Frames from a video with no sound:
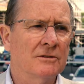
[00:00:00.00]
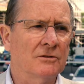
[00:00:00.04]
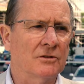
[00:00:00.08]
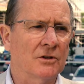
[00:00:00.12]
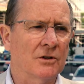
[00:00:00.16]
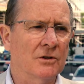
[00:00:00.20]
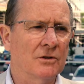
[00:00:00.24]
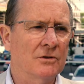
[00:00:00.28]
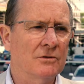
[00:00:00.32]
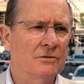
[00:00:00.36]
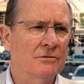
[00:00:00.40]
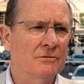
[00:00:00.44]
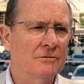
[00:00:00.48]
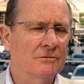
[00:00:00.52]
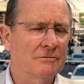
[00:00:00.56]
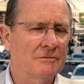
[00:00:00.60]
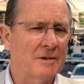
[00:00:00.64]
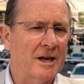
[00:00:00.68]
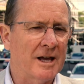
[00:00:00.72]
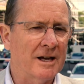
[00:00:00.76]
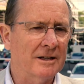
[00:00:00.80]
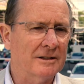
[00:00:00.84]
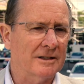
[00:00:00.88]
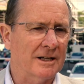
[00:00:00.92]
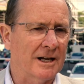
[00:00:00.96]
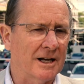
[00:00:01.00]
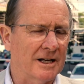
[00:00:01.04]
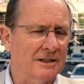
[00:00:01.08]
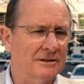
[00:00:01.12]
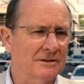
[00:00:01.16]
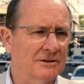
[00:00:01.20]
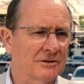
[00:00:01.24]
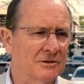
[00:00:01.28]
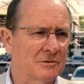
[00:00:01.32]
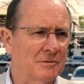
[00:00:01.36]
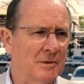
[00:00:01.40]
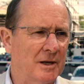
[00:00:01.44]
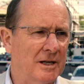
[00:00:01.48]
So our
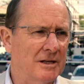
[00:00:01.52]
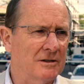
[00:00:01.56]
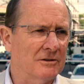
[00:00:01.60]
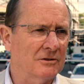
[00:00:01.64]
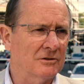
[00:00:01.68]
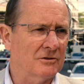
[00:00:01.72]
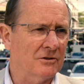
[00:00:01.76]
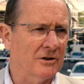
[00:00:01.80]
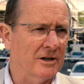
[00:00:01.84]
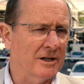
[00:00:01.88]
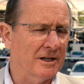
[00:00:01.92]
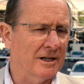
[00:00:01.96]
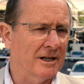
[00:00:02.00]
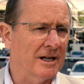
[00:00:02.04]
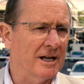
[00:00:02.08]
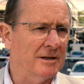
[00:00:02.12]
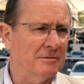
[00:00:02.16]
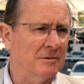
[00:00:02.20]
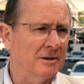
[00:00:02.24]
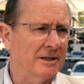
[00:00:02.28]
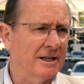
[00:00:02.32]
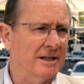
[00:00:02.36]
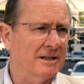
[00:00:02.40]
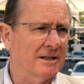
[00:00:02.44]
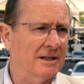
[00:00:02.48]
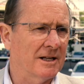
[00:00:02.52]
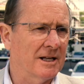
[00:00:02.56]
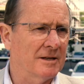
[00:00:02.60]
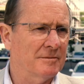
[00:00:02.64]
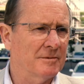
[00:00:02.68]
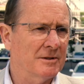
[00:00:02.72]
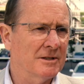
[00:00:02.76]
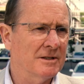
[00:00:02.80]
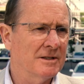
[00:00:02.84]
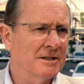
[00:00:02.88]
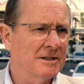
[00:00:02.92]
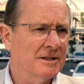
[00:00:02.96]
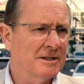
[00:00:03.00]
task has been to try and enable that to
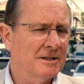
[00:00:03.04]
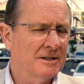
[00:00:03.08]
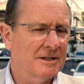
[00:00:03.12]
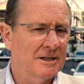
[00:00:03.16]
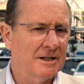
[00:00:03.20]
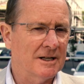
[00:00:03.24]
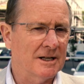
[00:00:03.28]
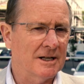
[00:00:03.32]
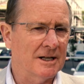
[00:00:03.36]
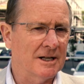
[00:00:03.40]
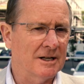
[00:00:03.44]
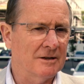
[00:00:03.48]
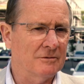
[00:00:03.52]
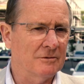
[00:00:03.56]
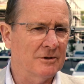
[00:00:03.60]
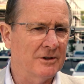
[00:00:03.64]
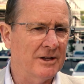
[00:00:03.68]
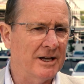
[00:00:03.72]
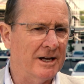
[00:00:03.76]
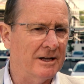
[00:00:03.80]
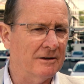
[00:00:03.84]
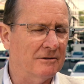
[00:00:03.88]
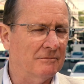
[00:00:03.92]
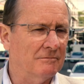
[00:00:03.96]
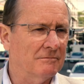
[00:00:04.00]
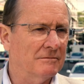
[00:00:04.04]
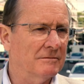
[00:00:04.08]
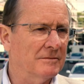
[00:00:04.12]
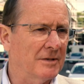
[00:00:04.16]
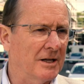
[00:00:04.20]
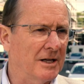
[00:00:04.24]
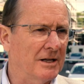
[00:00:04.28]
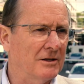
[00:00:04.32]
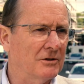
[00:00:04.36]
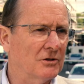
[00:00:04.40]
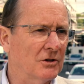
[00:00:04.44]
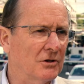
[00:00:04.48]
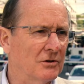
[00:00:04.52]
happen without
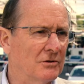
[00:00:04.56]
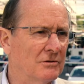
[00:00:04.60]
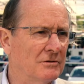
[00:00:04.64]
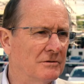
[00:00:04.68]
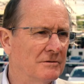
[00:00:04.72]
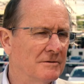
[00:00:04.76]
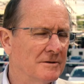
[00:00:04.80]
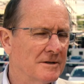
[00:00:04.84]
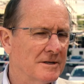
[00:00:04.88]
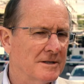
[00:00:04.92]
being too